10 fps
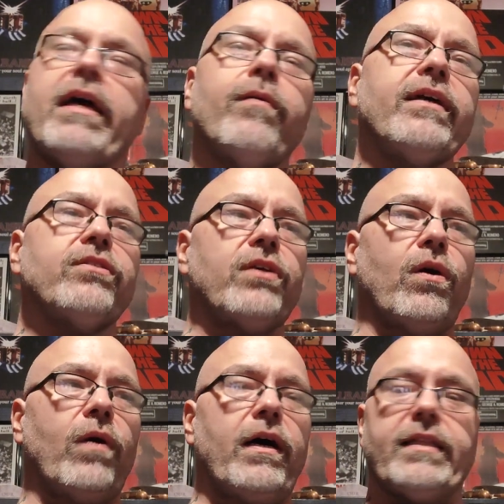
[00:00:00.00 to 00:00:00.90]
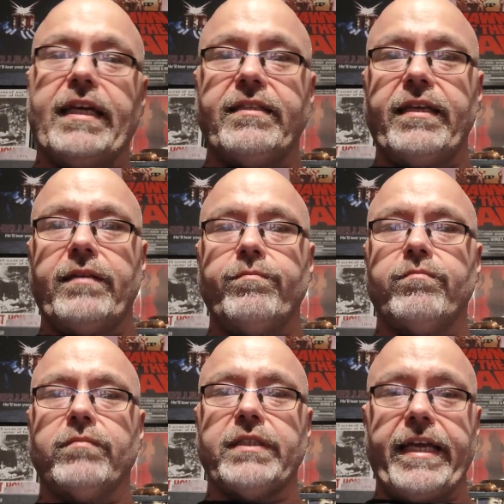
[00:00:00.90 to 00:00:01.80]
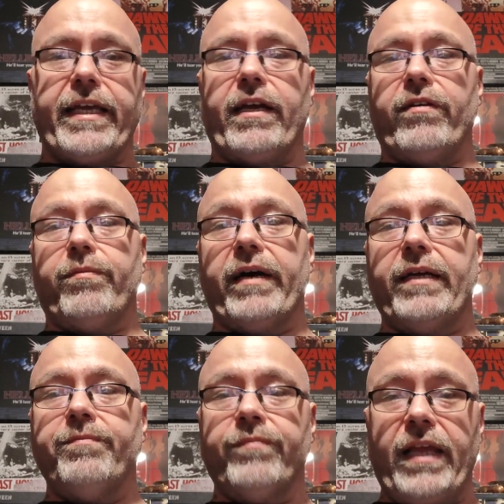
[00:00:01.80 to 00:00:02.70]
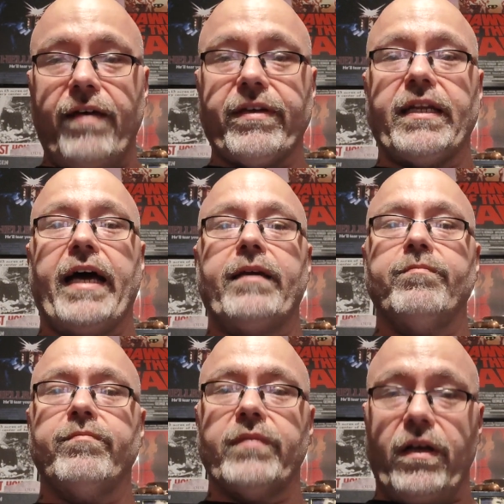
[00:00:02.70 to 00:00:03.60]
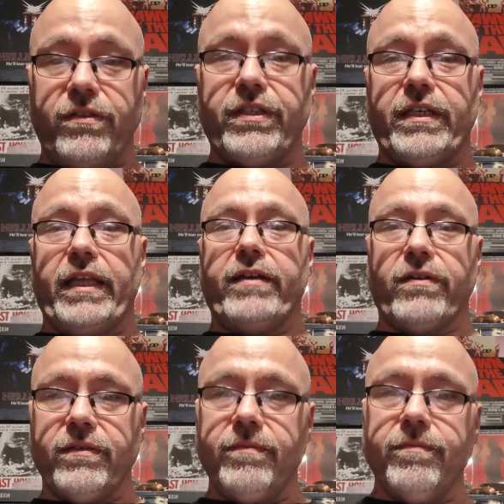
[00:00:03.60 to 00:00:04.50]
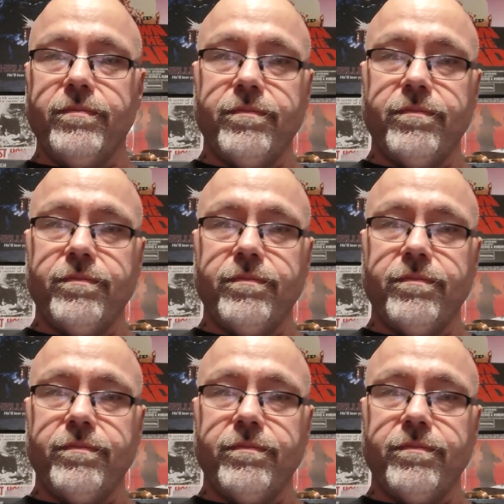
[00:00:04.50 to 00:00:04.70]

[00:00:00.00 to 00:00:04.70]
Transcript: But anyway, so uh, that's it. Take care, everybody. Have a good night. I'll see you later.